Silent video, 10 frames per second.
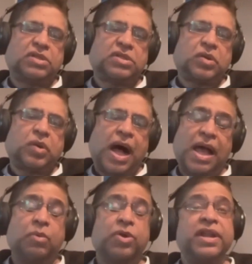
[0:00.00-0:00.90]
So
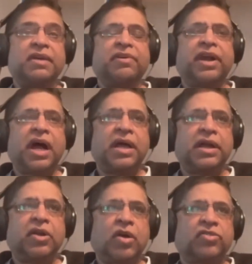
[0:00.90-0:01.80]
I would never hire
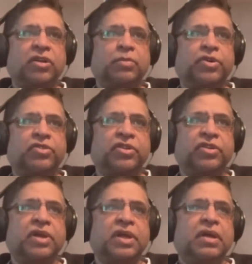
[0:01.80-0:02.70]
a toxic
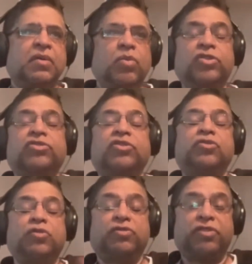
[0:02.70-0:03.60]
person versus
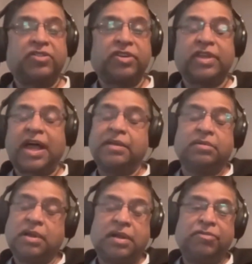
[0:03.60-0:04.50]
two freshers.
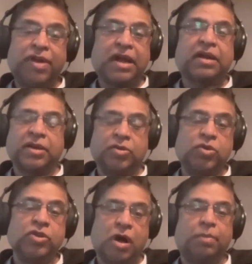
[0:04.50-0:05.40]
In fact, I do
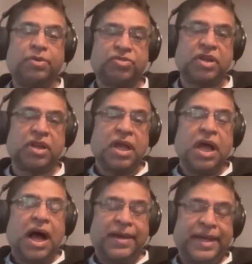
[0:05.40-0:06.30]
the opposite.
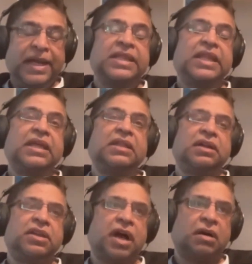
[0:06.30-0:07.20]
I really think
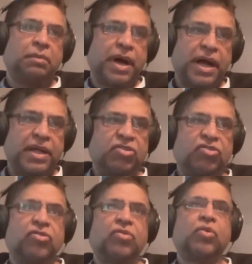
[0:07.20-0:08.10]
that young
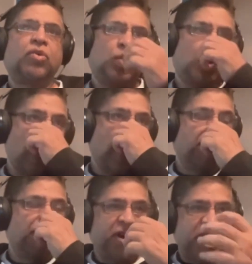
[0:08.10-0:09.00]
minds who are
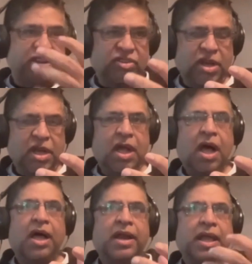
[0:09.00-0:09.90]
fresh
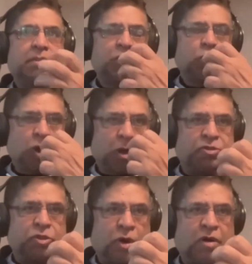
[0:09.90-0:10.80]
are able to
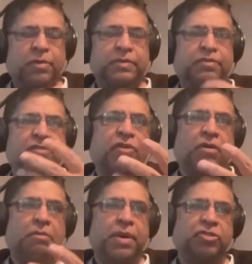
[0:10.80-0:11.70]
absorb and
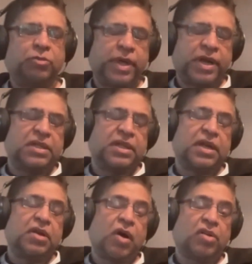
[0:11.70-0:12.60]
perform much better than
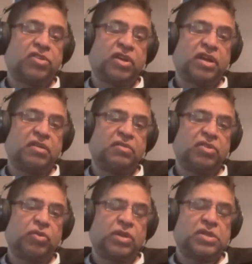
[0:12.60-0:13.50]
a toxic
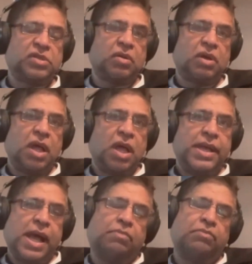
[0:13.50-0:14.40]
individual. So
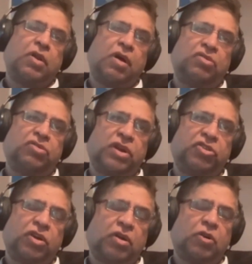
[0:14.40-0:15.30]
yeah, long story
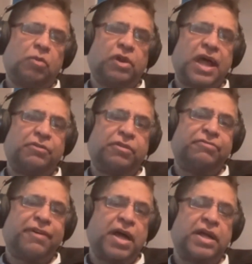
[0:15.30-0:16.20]
short, Komal, I would
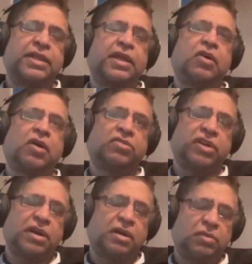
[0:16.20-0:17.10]
fire that
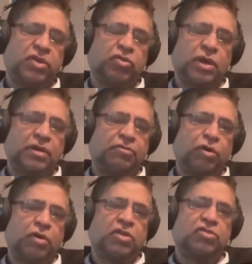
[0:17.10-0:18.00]
toxic individual and
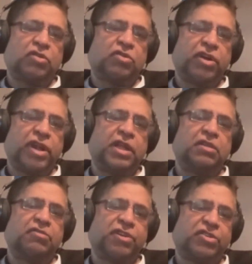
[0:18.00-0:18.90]
focus on training
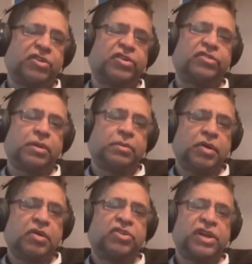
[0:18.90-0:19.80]
the freshers,
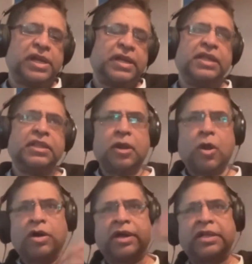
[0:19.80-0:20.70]
because really in the
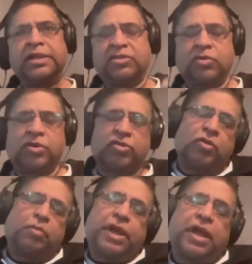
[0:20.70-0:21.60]
long run, that's what's
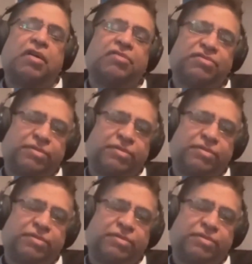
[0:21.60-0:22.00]
going to pay off.